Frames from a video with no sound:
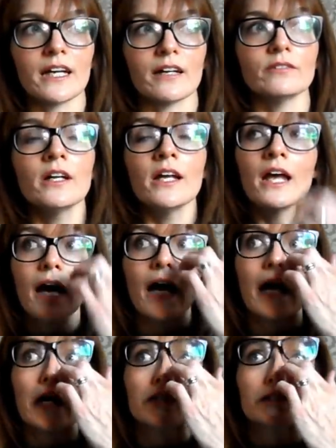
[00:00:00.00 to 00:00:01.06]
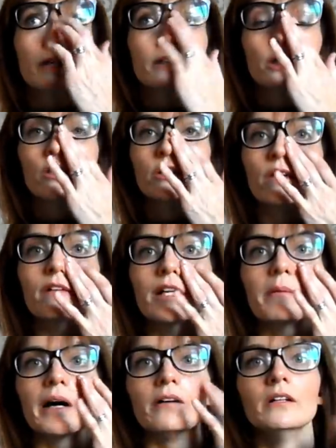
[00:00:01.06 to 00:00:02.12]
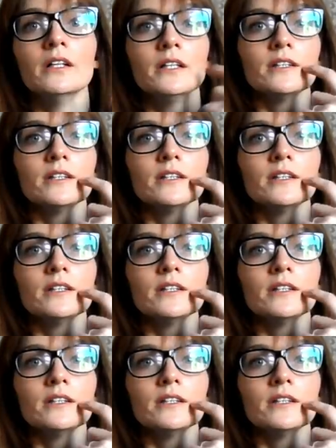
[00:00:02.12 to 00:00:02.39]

down, and they turned out really well.